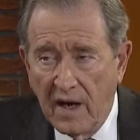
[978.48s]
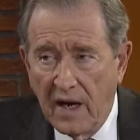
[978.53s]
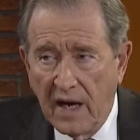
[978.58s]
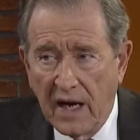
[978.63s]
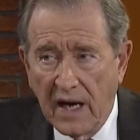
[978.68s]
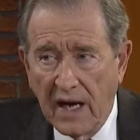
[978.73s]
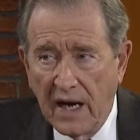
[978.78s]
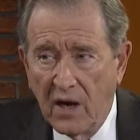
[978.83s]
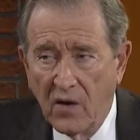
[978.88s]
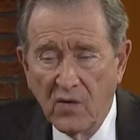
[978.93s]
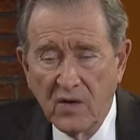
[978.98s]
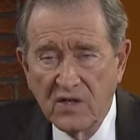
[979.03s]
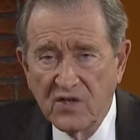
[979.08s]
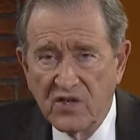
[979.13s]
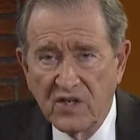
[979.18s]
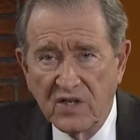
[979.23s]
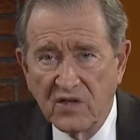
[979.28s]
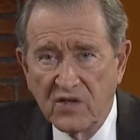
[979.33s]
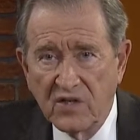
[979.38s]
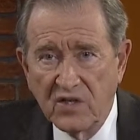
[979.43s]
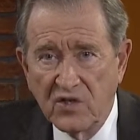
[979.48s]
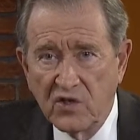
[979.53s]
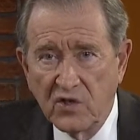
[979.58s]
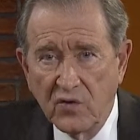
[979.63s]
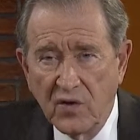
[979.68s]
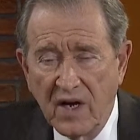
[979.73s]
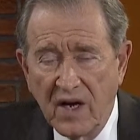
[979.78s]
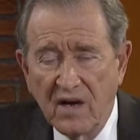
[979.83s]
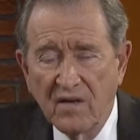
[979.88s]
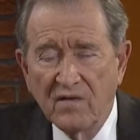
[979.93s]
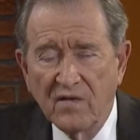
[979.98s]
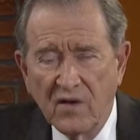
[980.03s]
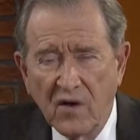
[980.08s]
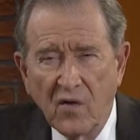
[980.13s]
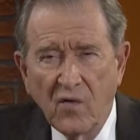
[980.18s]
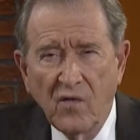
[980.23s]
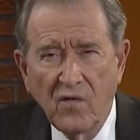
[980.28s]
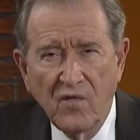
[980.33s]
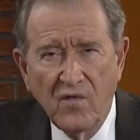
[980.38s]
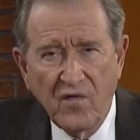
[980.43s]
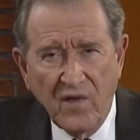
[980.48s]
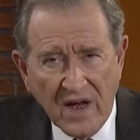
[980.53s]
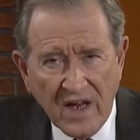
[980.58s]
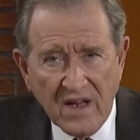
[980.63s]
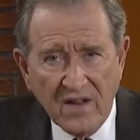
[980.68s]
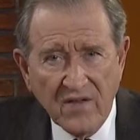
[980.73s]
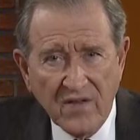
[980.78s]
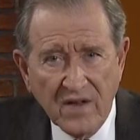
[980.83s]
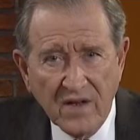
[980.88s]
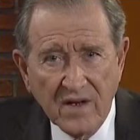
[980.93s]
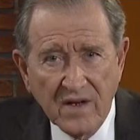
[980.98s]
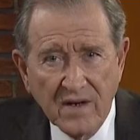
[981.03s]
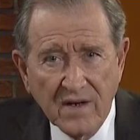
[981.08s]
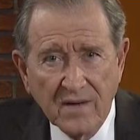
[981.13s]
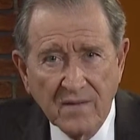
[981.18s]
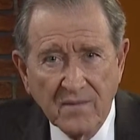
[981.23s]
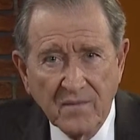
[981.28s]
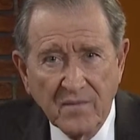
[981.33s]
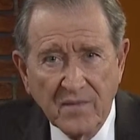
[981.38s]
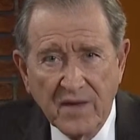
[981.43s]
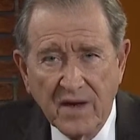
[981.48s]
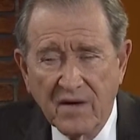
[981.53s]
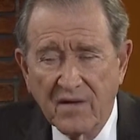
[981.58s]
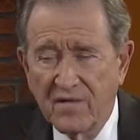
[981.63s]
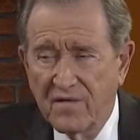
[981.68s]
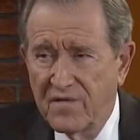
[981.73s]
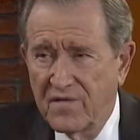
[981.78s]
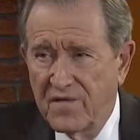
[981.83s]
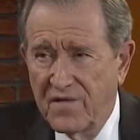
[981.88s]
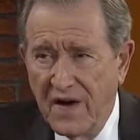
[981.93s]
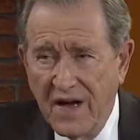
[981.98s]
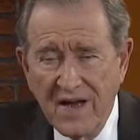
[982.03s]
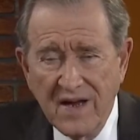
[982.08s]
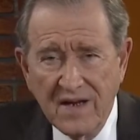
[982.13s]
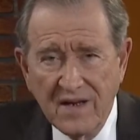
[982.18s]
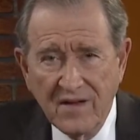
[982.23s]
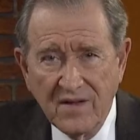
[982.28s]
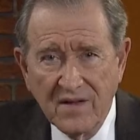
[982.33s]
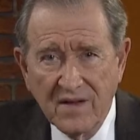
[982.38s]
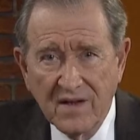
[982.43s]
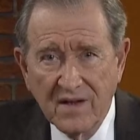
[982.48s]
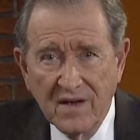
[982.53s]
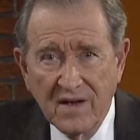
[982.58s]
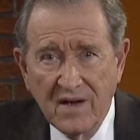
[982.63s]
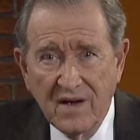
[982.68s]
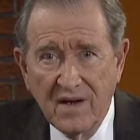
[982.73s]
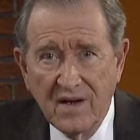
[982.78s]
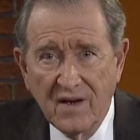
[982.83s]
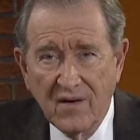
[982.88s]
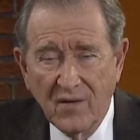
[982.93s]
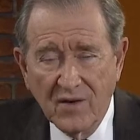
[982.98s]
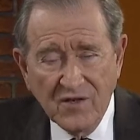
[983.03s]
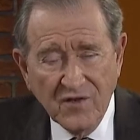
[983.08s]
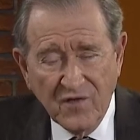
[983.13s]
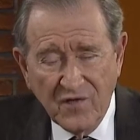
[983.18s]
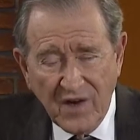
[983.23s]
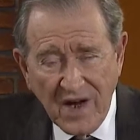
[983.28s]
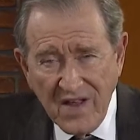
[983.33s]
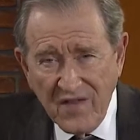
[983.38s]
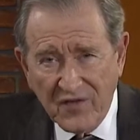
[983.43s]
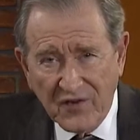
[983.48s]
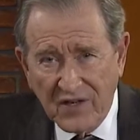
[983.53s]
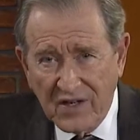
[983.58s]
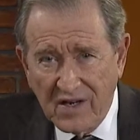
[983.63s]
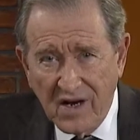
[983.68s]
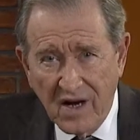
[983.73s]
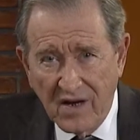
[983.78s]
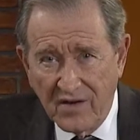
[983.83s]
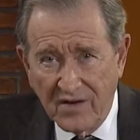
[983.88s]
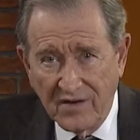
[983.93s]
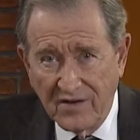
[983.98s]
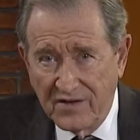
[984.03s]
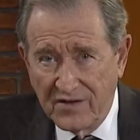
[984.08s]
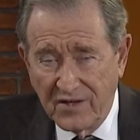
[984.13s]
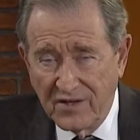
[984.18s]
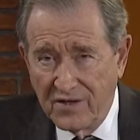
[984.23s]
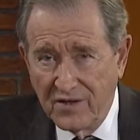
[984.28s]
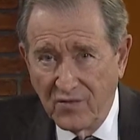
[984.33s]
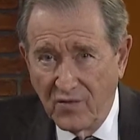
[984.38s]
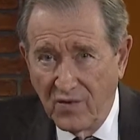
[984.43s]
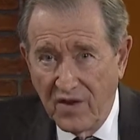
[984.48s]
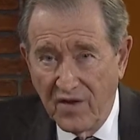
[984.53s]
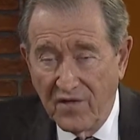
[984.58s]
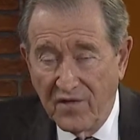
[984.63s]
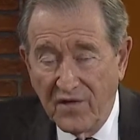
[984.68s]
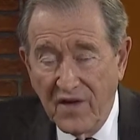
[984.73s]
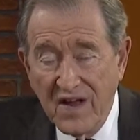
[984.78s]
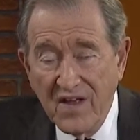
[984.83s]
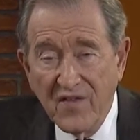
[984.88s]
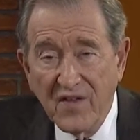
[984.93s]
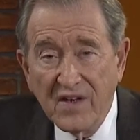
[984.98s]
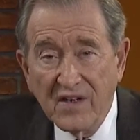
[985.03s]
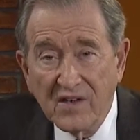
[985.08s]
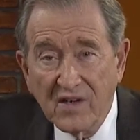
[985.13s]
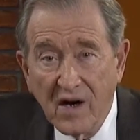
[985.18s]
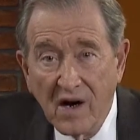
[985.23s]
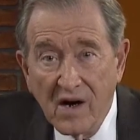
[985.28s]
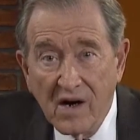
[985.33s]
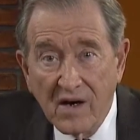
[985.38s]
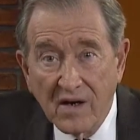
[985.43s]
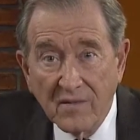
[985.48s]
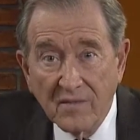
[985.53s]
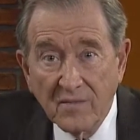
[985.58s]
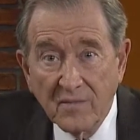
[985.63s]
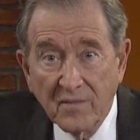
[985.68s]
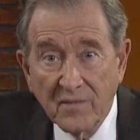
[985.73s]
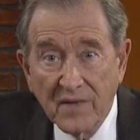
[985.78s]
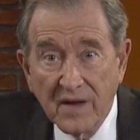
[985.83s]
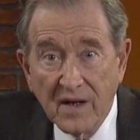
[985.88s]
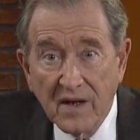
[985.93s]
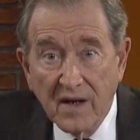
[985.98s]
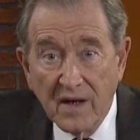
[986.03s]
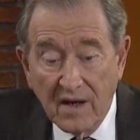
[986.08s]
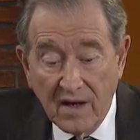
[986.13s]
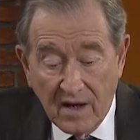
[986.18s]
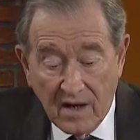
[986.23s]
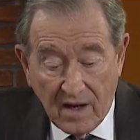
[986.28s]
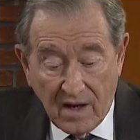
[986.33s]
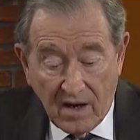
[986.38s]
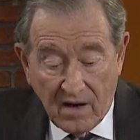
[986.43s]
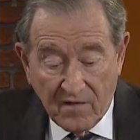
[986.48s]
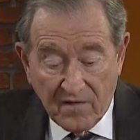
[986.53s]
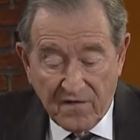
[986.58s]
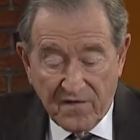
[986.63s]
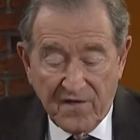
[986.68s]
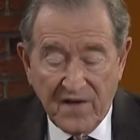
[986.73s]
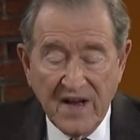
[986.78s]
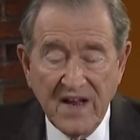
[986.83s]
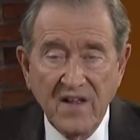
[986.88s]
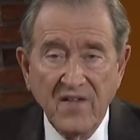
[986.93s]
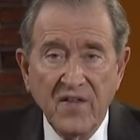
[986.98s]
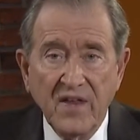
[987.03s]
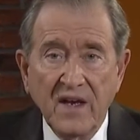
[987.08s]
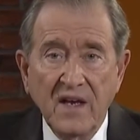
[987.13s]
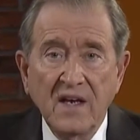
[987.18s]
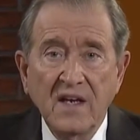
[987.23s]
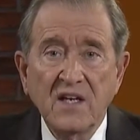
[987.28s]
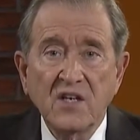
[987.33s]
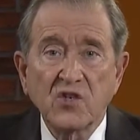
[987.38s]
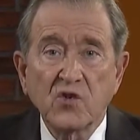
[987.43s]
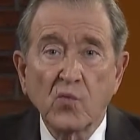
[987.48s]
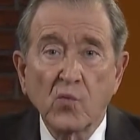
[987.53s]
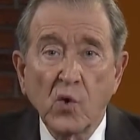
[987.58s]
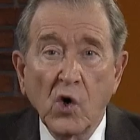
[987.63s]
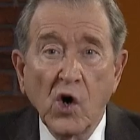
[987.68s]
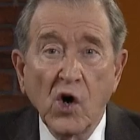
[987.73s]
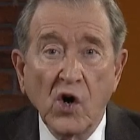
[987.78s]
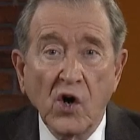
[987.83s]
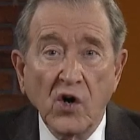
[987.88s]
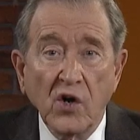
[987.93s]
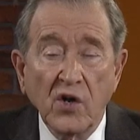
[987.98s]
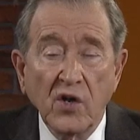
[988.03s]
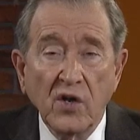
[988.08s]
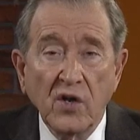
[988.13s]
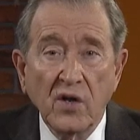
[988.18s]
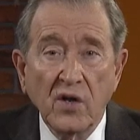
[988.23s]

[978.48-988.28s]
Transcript: How is it that you have no faith? Faith, what's faith to, got to do with it? Faith in God, faith in His Word,